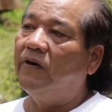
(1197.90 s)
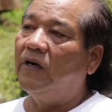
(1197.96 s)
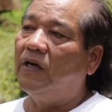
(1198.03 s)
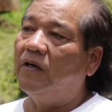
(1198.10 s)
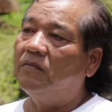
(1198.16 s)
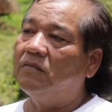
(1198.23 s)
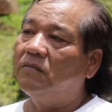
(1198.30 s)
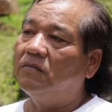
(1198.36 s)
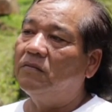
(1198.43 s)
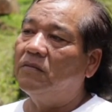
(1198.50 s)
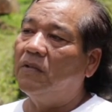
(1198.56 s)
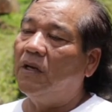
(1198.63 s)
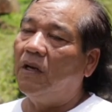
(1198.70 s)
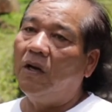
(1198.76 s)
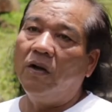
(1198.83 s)
um,
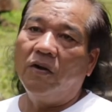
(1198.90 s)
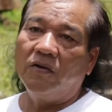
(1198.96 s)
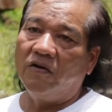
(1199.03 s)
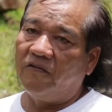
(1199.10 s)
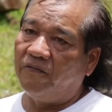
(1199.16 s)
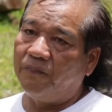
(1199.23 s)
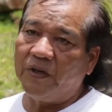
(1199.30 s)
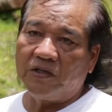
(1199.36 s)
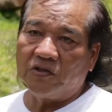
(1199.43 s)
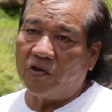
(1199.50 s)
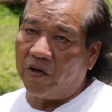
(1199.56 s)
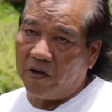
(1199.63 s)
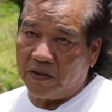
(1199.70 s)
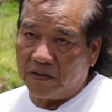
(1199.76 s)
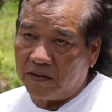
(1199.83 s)
a lot of pit
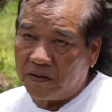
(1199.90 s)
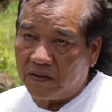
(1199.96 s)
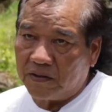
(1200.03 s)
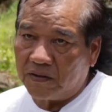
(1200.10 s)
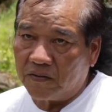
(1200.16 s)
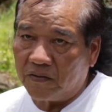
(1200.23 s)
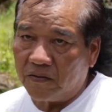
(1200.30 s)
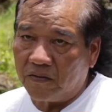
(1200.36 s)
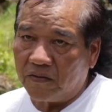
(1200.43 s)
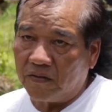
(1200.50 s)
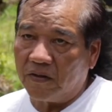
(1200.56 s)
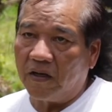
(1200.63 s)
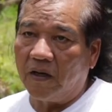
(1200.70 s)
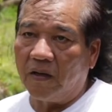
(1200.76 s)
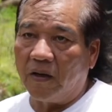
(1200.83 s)
toilets
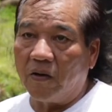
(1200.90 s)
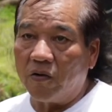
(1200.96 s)
uh,